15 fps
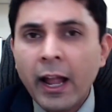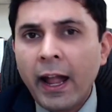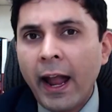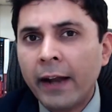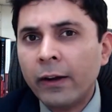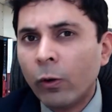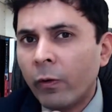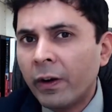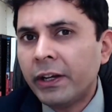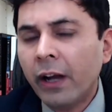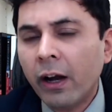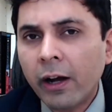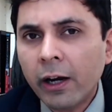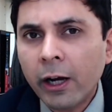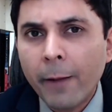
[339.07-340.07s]
And over
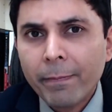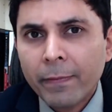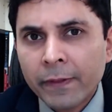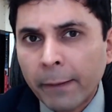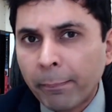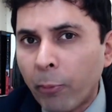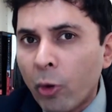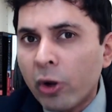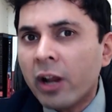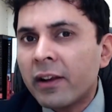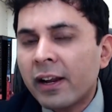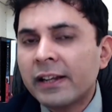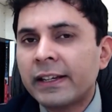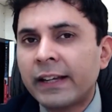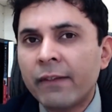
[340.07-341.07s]
here, Napoleon
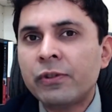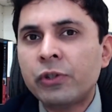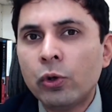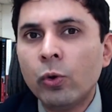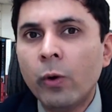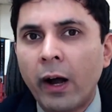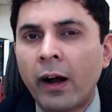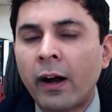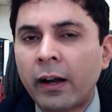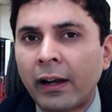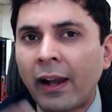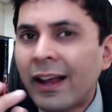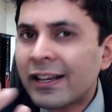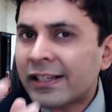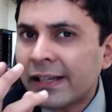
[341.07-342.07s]
Hill gives you a
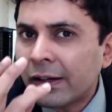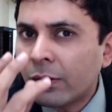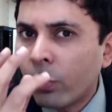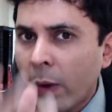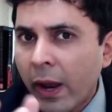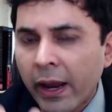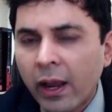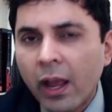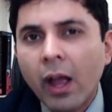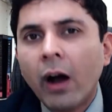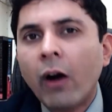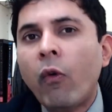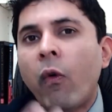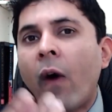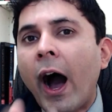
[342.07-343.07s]
classic way
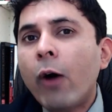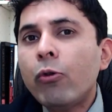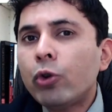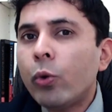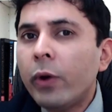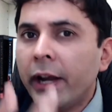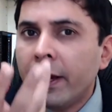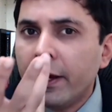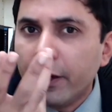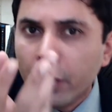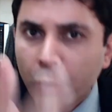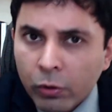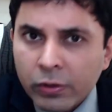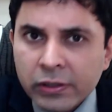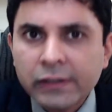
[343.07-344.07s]
of how to
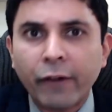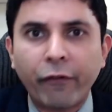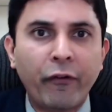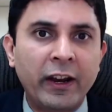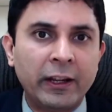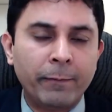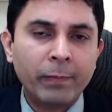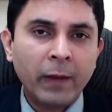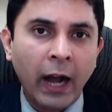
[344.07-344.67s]
induce the faith,